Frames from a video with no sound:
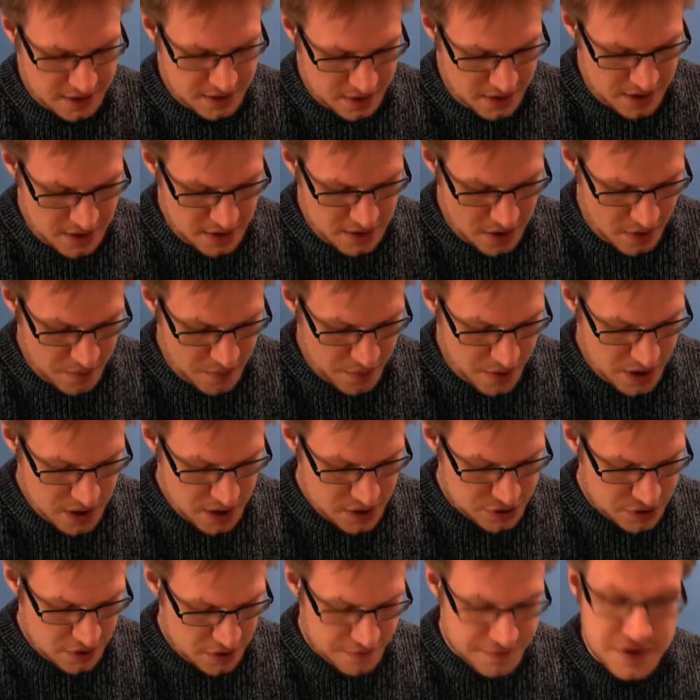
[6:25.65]
So he's got a
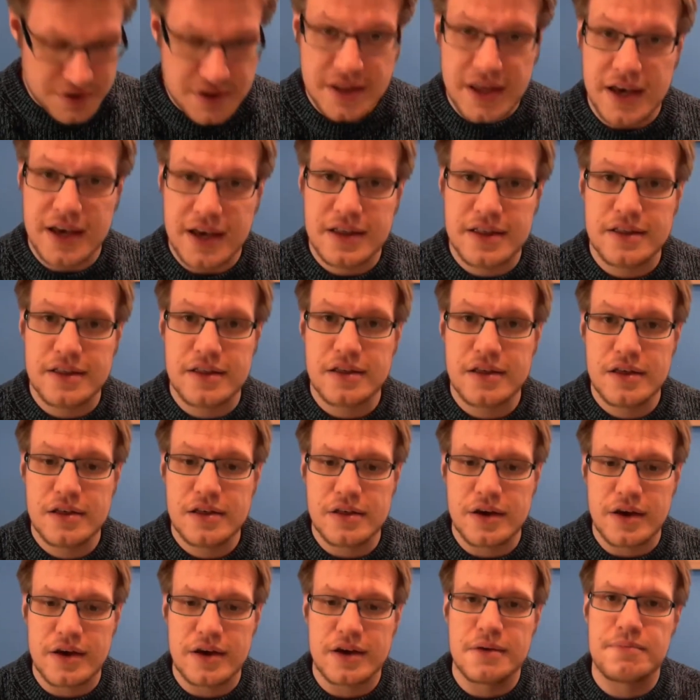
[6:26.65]
range of 6,
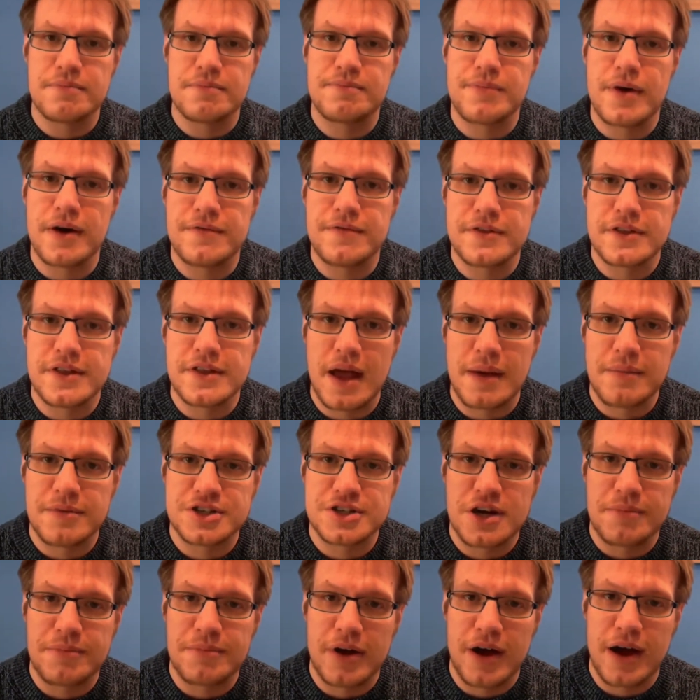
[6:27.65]
so he can buff his damage
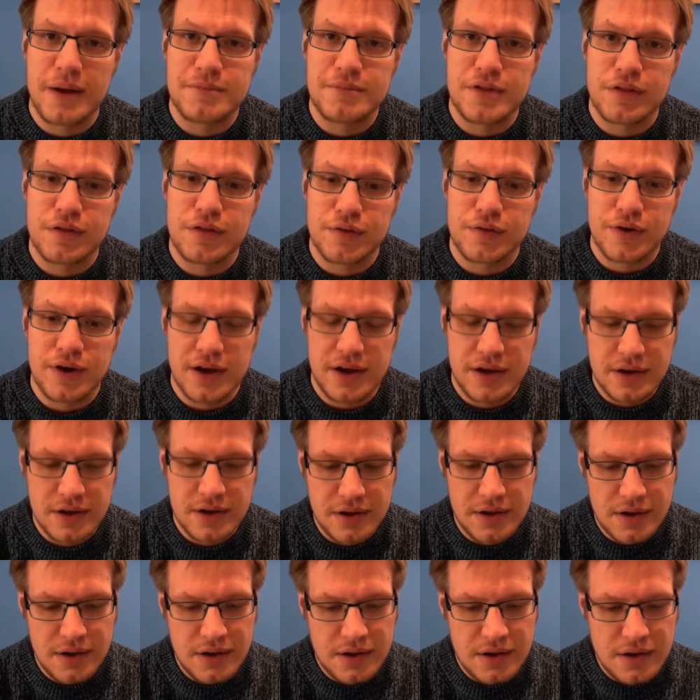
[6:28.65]
up by up to 3.
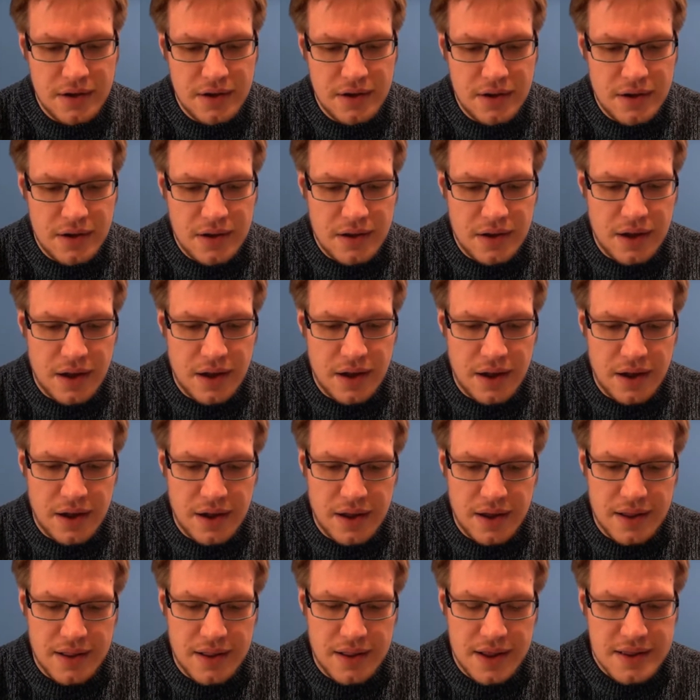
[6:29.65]

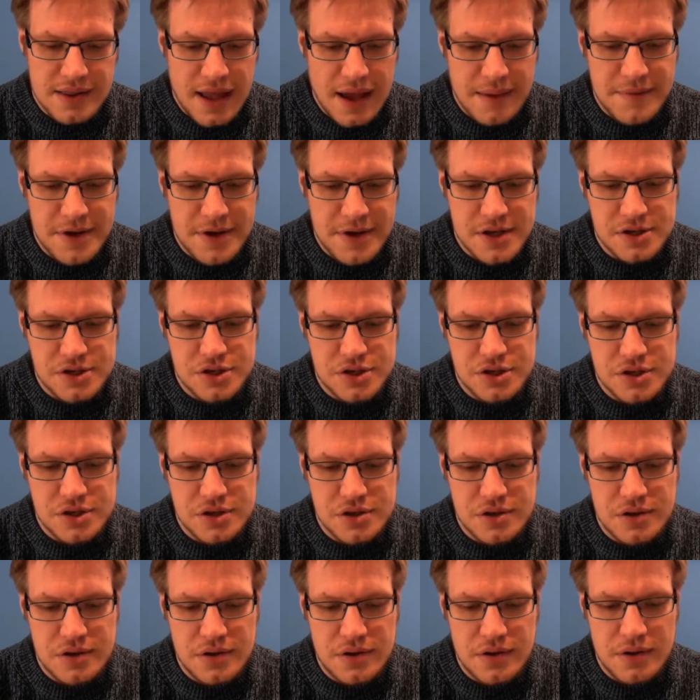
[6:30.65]
And then damage
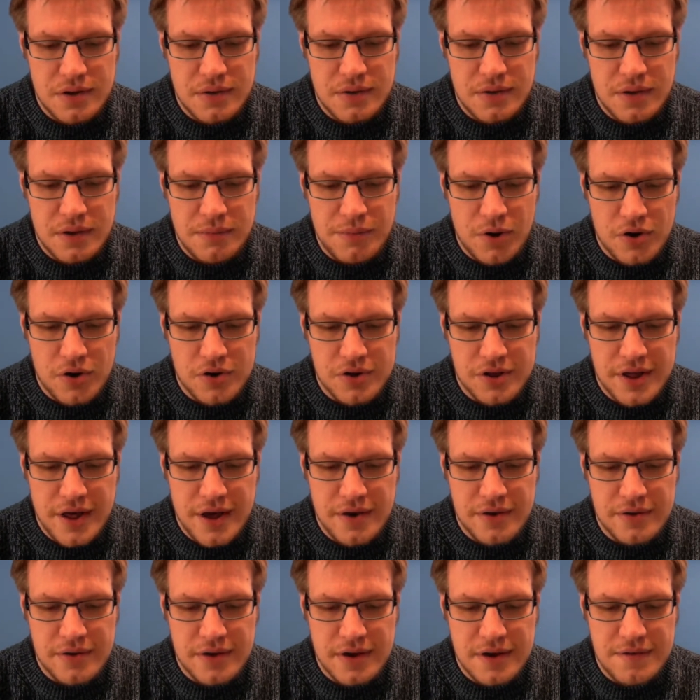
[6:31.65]
box
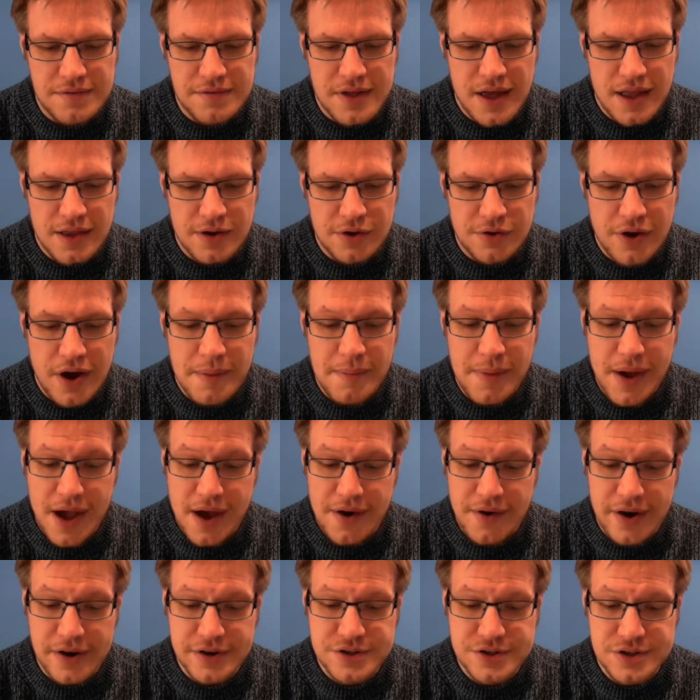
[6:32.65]
out. Give Technocrat a
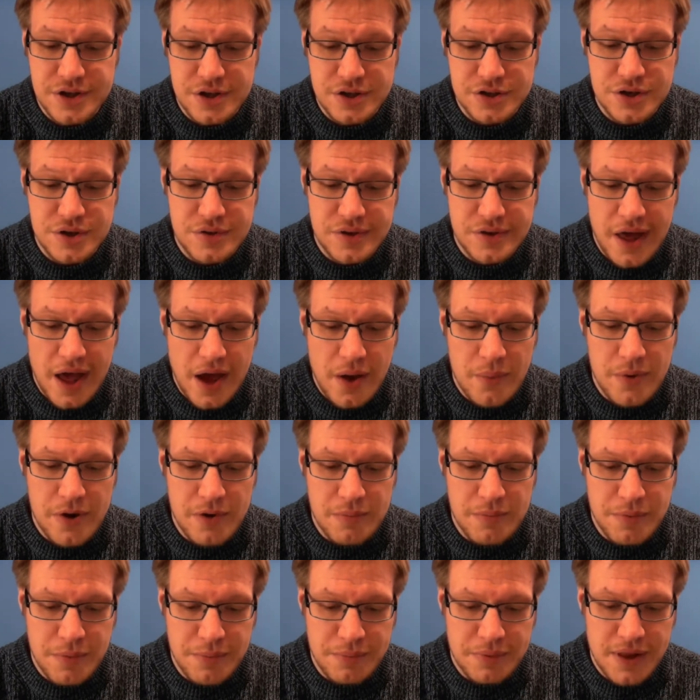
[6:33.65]
power action and choose Outwit
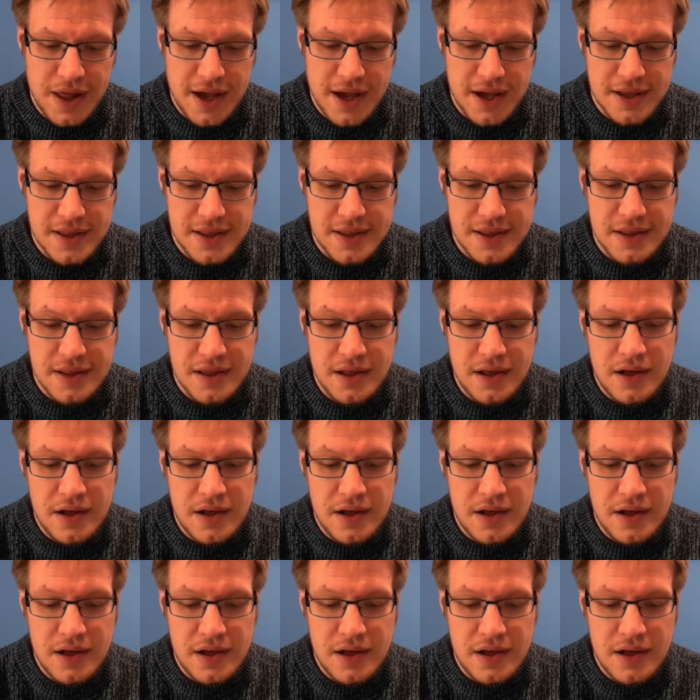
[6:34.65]
or Perplex.